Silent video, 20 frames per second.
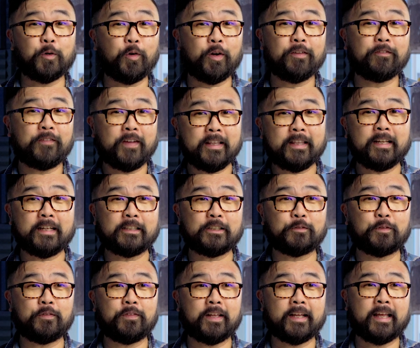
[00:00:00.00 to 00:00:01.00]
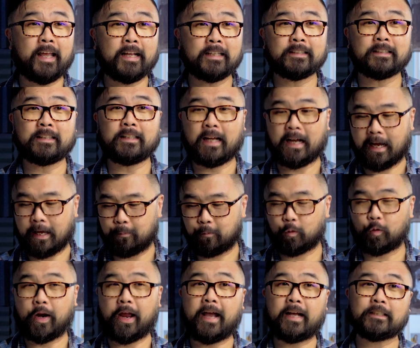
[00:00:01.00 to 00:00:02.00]
we're going vintage with the Kingston
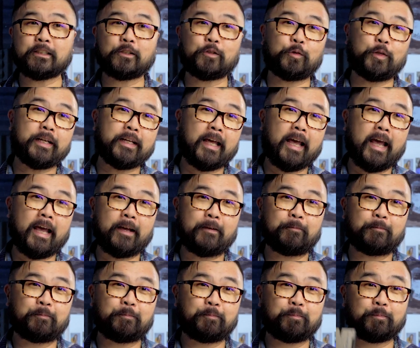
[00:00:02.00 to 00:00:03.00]
HyperX 3K.